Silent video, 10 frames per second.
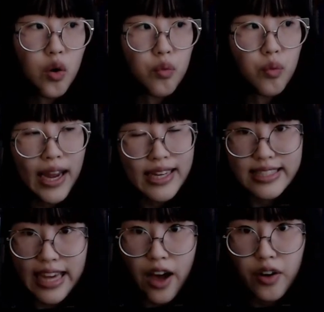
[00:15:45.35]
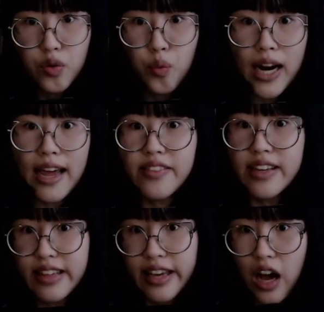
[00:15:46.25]
write down what I
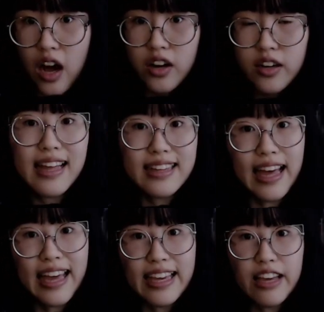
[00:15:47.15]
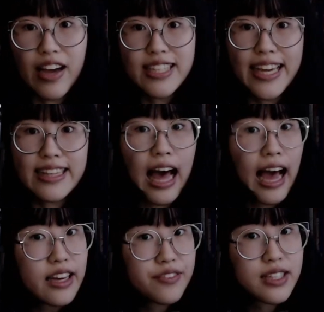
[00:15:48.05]
think they are. Like if I take the
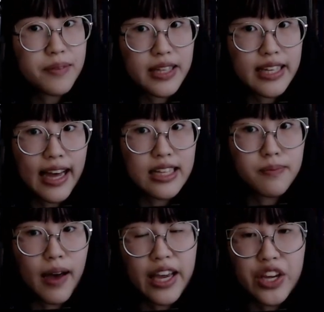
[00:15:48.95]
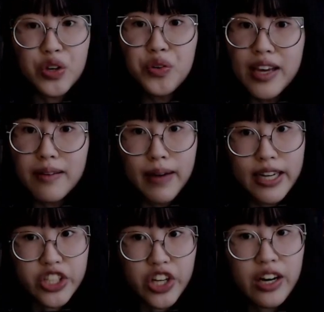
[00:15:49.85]
height of something as my unit
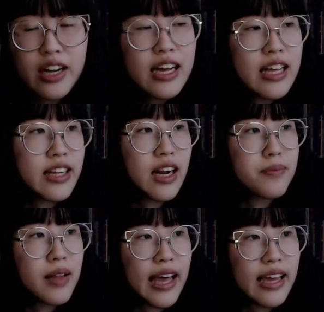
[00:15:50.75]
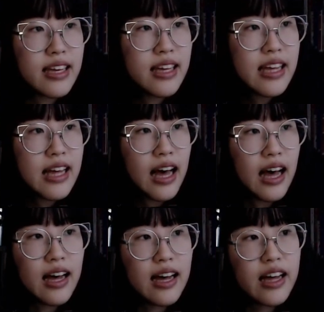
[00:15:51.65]
measure, then I'm like,
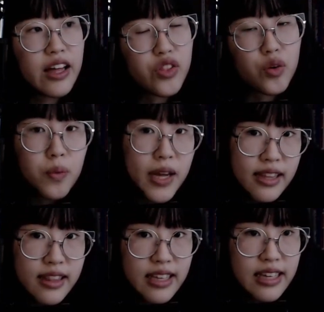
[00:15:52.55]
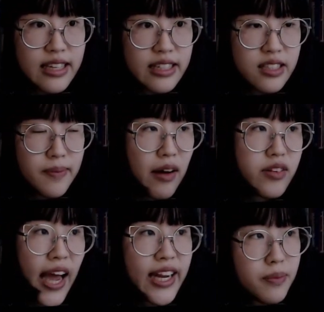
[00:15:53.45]
the width is about
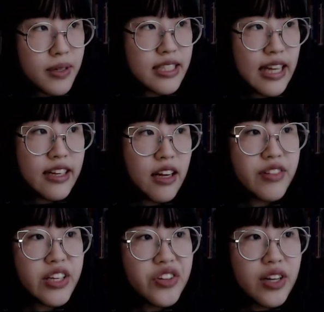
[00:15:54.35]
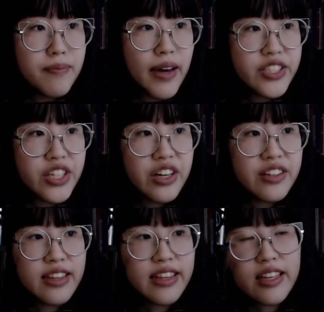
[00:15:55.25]
90% of the unit measure,
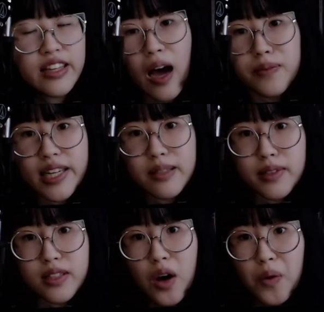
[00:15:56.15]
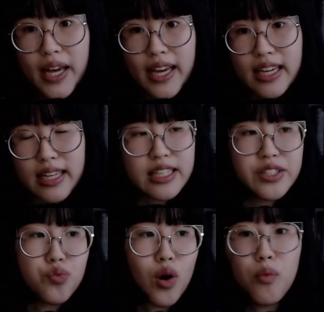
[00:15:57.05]
the object below it
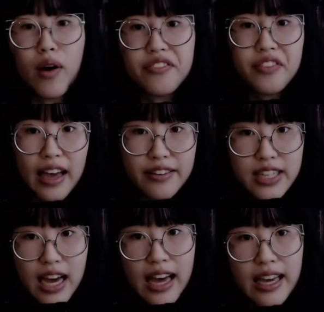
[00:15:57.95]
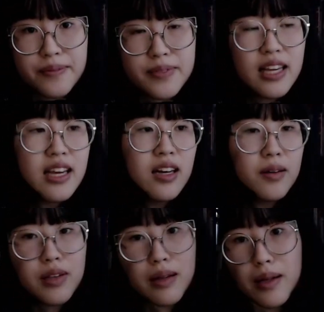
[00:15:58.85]
is 1.5 times, blah, blah,